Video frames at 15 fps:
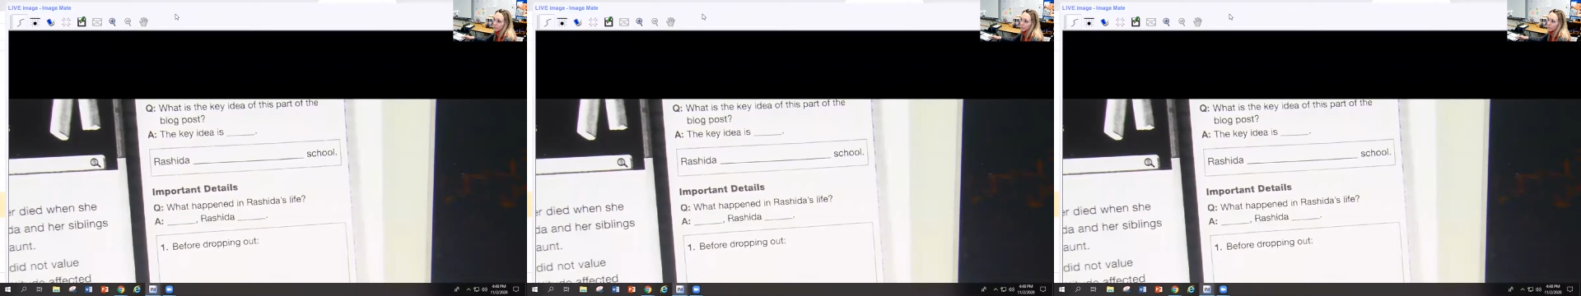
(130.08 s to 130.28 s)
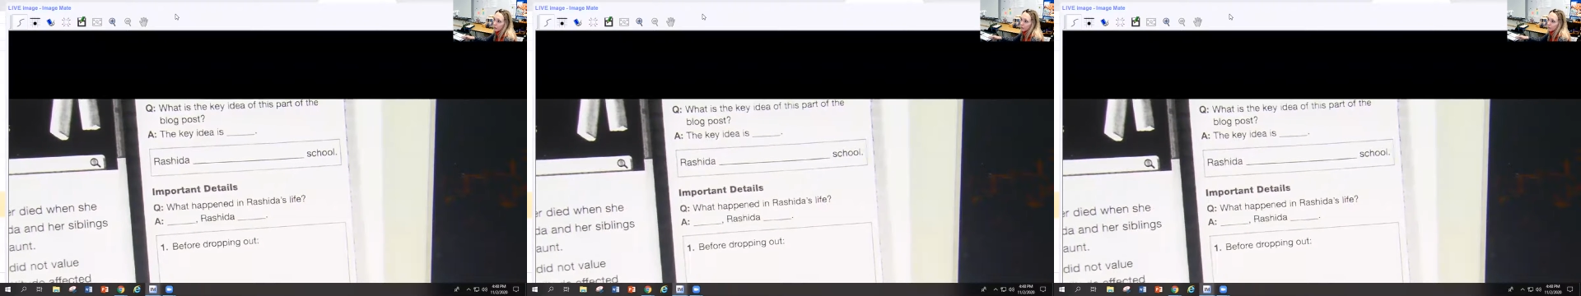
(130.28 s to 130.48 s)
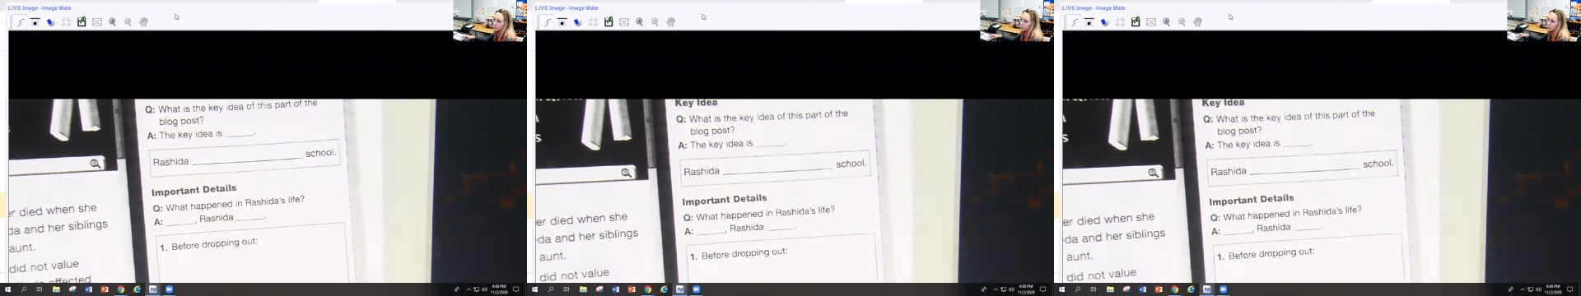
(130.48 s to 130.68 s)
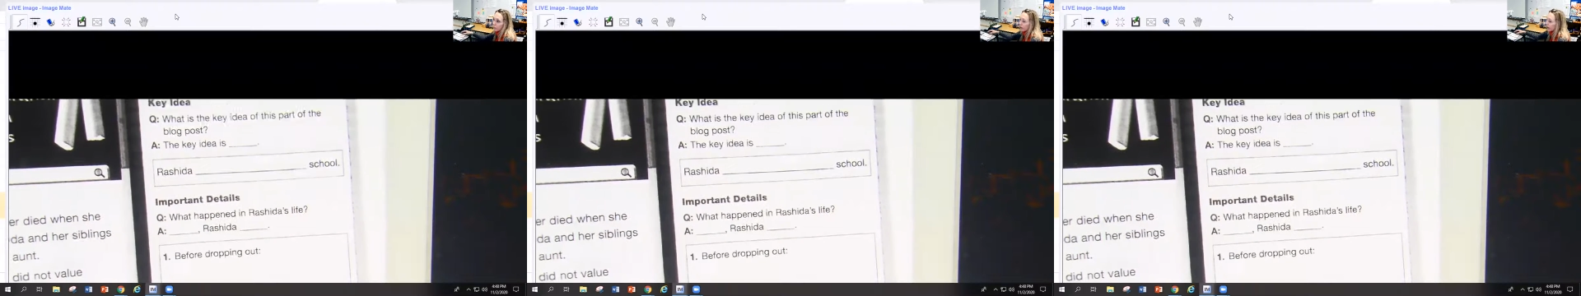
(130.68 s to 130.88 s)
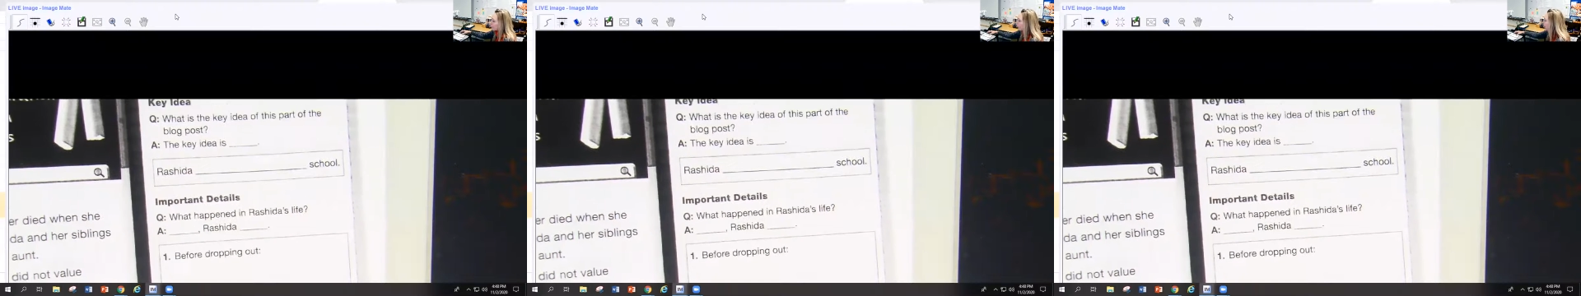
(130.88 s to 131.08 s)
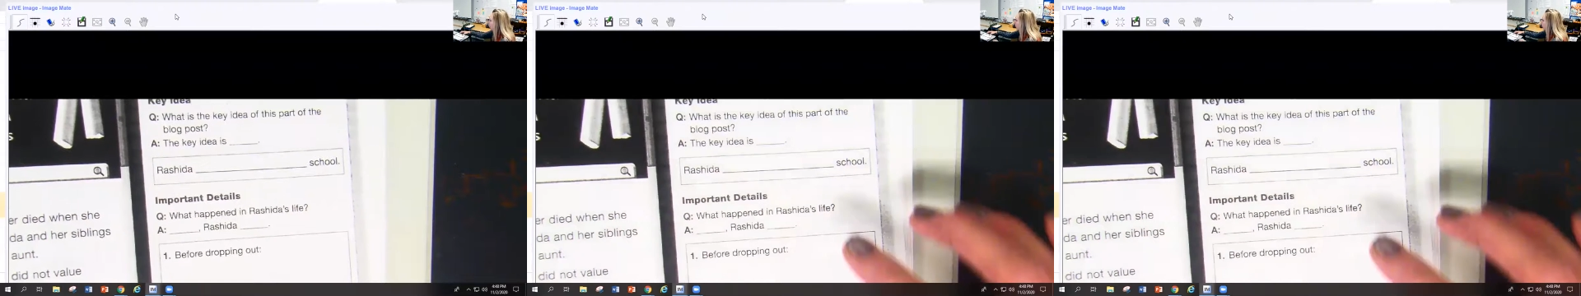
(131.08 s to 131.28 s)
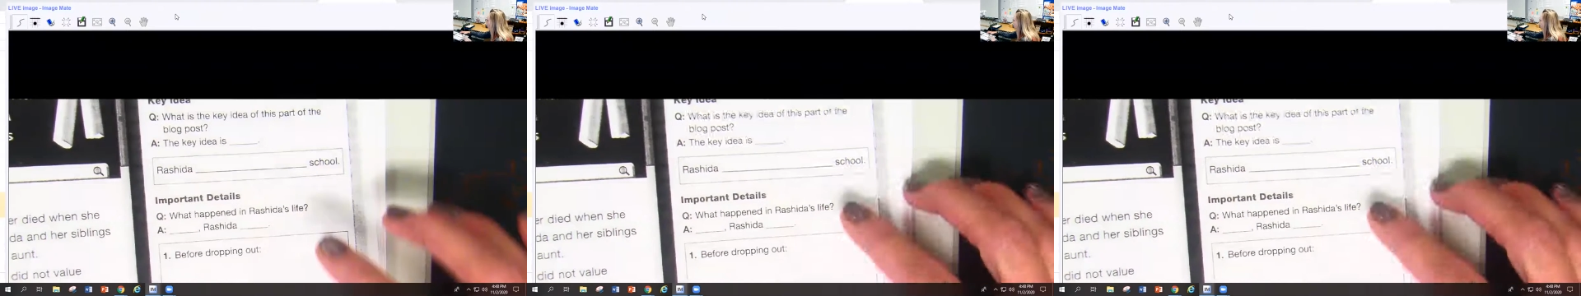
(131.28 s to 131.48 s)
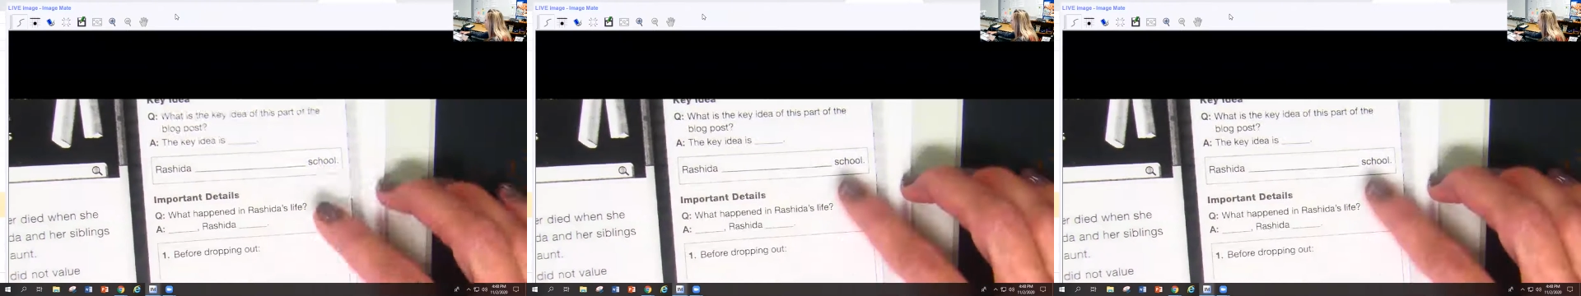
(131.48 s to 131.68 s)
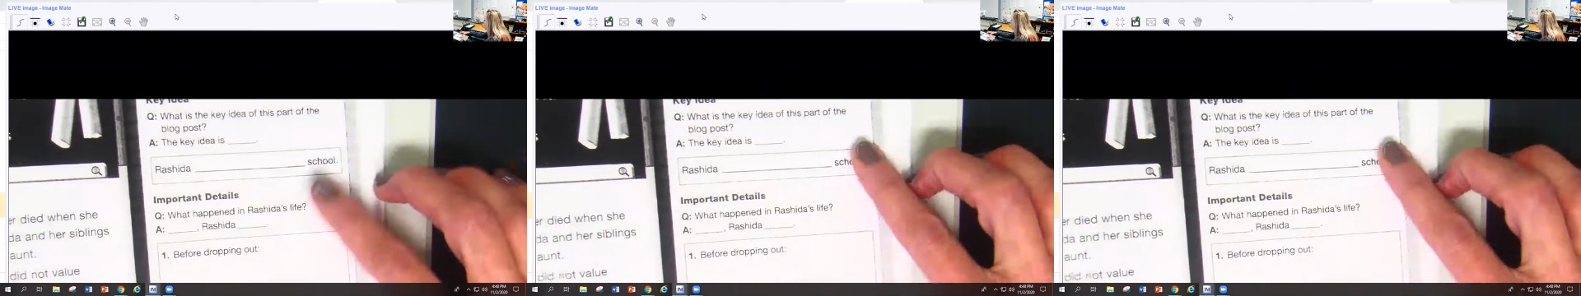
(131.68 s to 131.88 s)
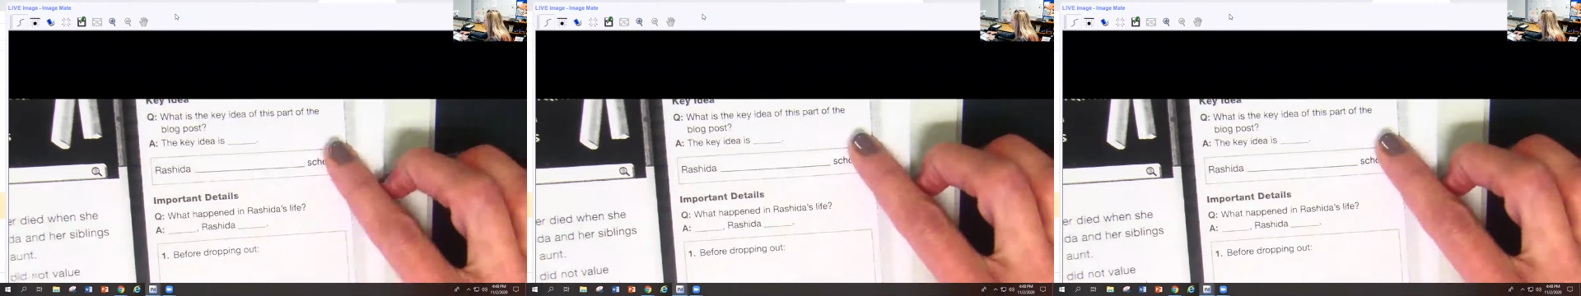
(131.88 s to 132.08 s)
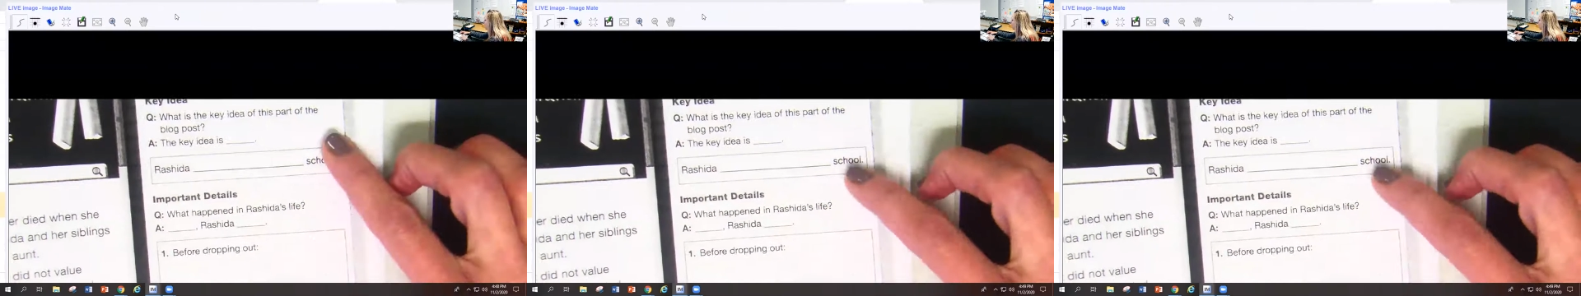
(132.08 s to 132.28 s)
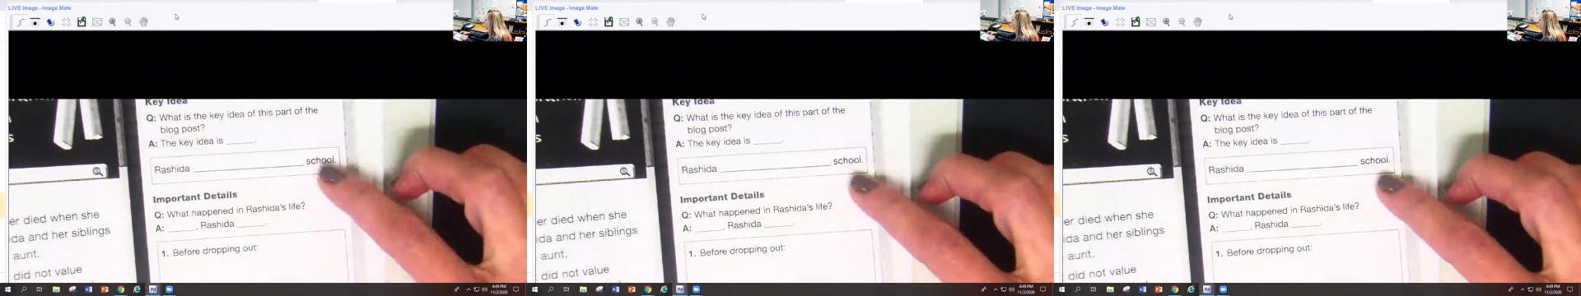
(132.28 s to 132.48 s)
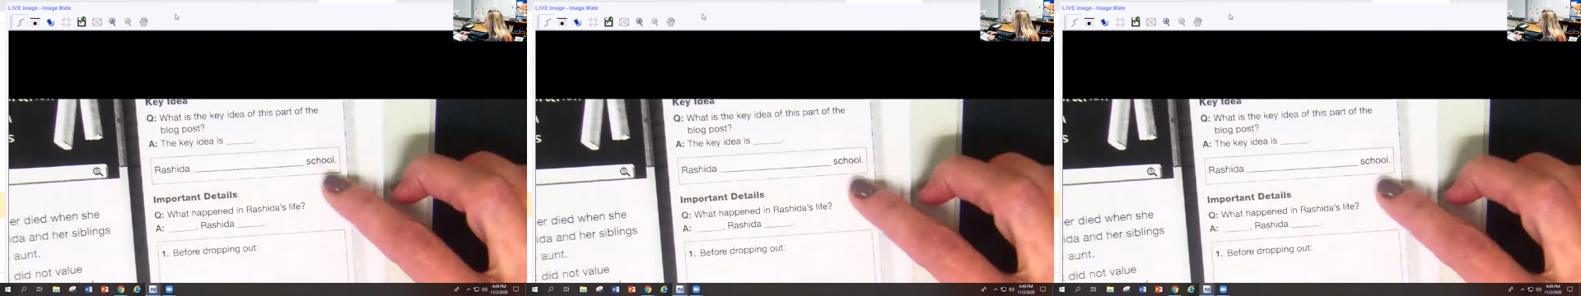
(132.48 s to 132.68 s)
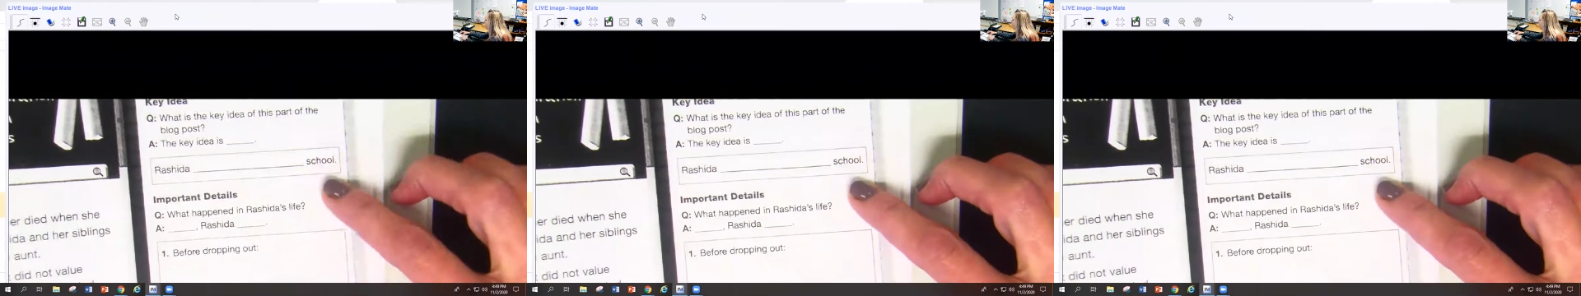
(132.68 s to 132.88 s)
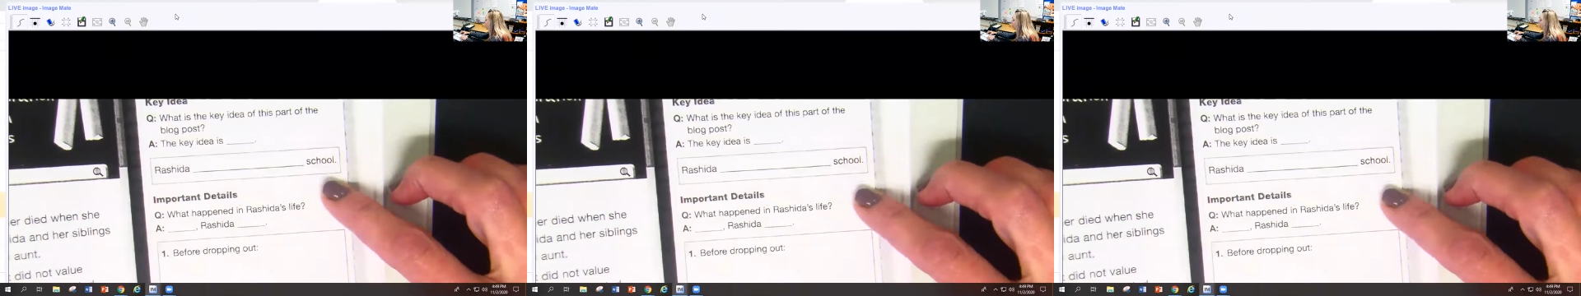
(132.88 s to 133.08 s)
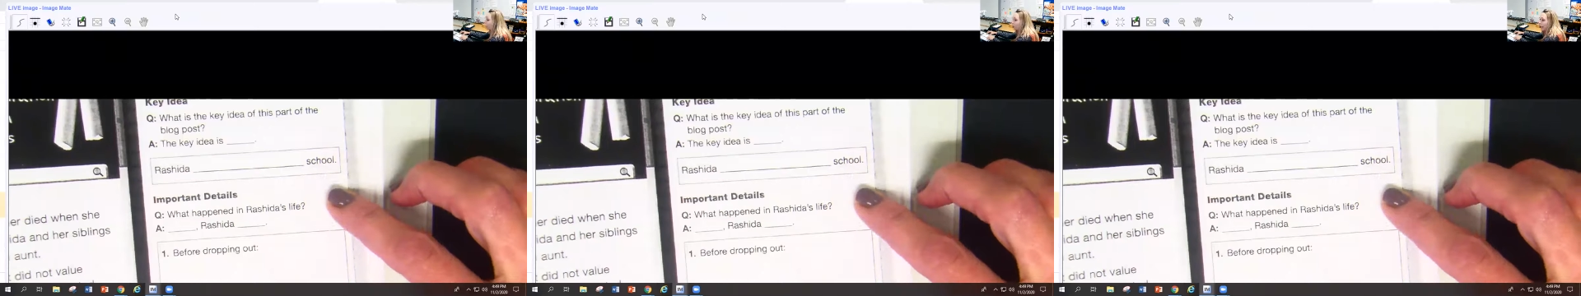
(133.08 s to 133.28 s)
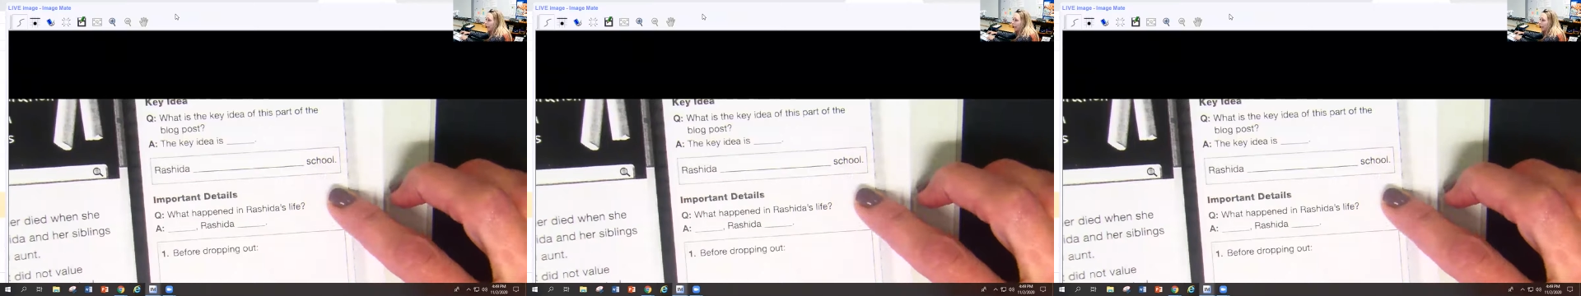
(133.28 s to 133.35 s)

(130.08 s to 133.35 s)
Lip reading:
Nobody's mouth can be seen.